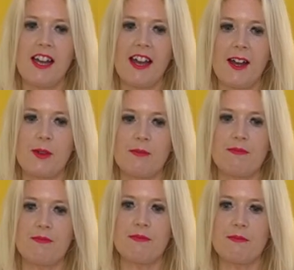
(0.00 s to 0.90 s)

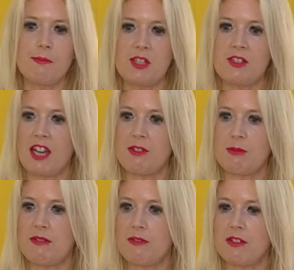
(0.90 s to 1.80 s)
Um, but you just have to
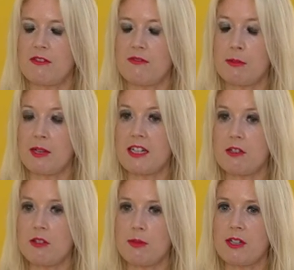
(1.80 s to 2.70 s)
wait for the, for the planes
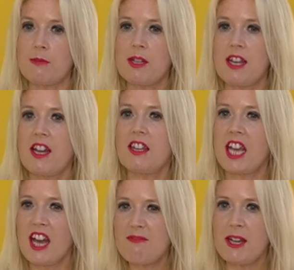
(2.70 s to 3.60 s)
to open up. They
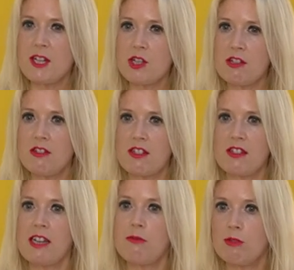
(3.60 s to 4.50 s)
have mentioned that
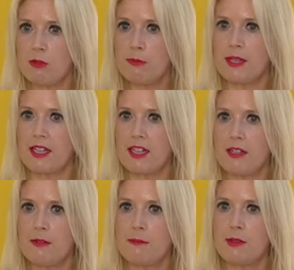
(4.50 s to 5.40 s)
there will
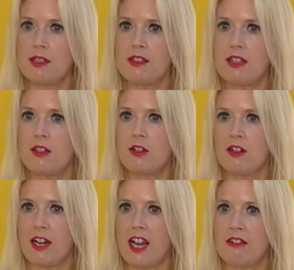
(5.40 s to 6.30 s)
be, but they're
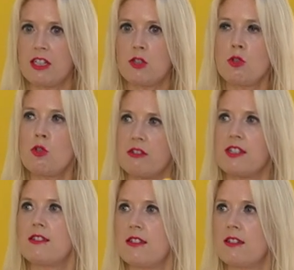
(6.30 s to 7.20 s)
not allowing
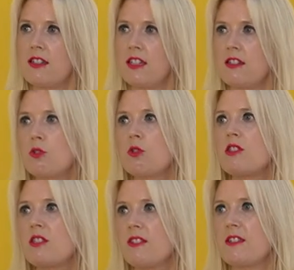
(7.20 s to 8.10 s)
tourists in, like
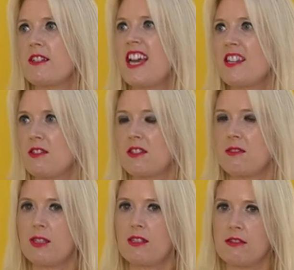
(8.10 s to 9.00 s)
tourist visas, like ESTA,
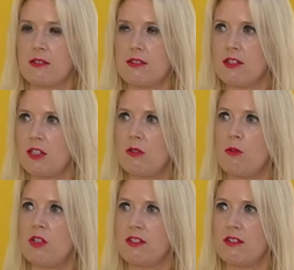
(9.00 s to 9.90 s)
because they don't
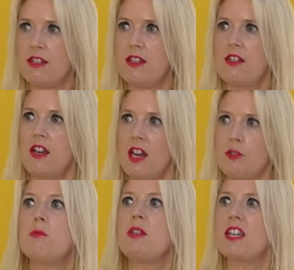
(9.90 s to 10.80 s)
want to have
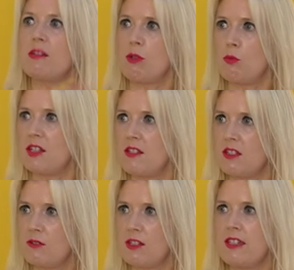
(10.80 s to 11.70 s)
too many come at once, yeah.
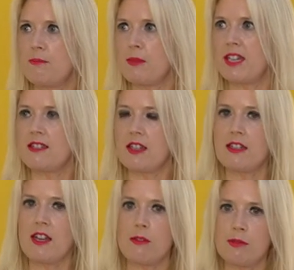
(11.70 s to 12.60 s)
obviously, and pace things
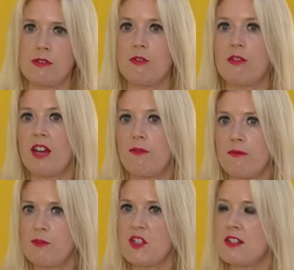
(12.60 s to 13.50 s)
out. But if you have
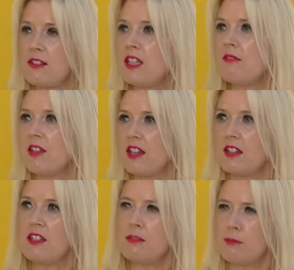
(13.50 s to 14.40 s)
reason to live there,
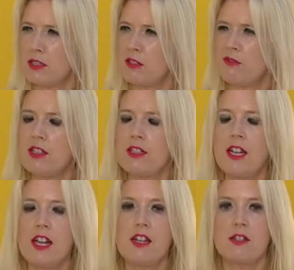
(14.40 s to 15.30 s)
then it's a bit different.
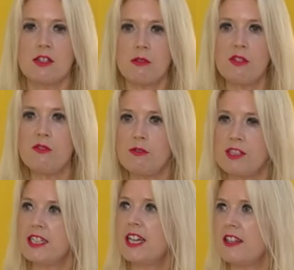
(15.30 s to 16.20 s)
So looking forward
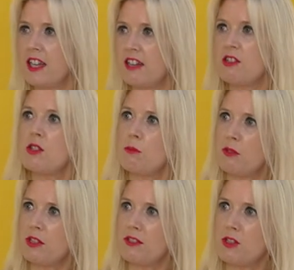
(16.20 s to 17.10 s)
to getting there at some
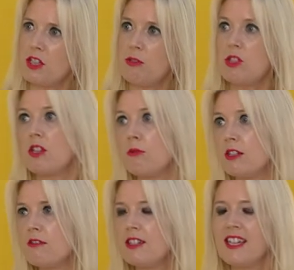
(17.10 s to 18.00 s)
point this year, which I
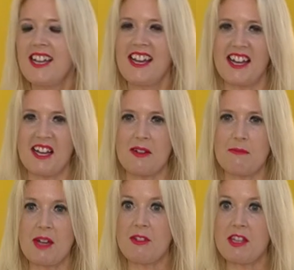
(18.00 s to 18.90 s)
will. Um,
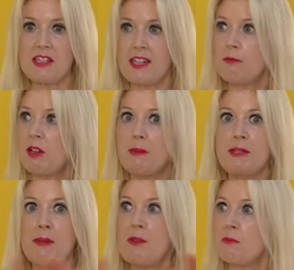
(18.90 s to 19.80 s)
but everything's set up, ready me to
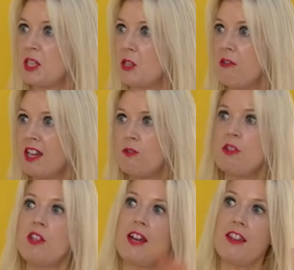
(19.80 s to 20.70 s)
be to go there. I've got
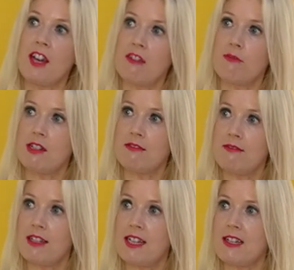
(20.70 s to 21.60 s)
an event that I run
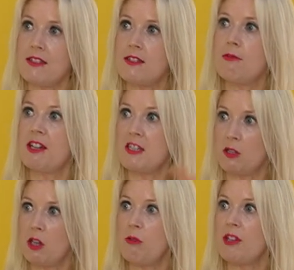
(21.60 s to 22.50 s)
is ready to
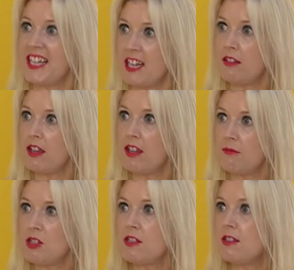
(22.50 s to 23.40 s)
go when I get there,
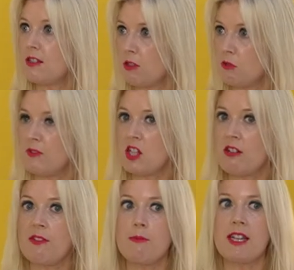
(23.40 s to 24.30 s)
which is okay. called
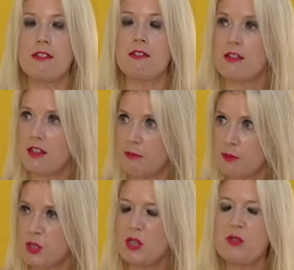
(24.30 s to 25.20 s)
Visionary Filmmakers that I
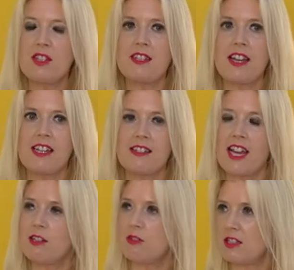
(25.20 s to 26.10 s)
produce, and is
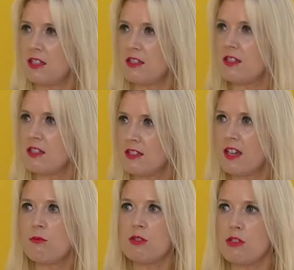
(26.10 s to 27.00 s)
at El Cid in
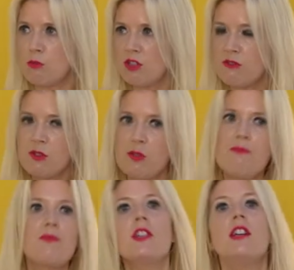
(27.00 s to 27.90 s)
Sunset, which is
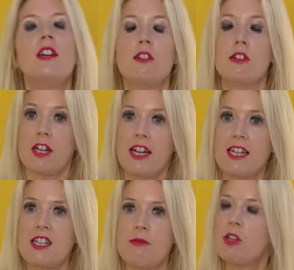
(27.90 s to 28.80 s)
wonderful. Got clients there.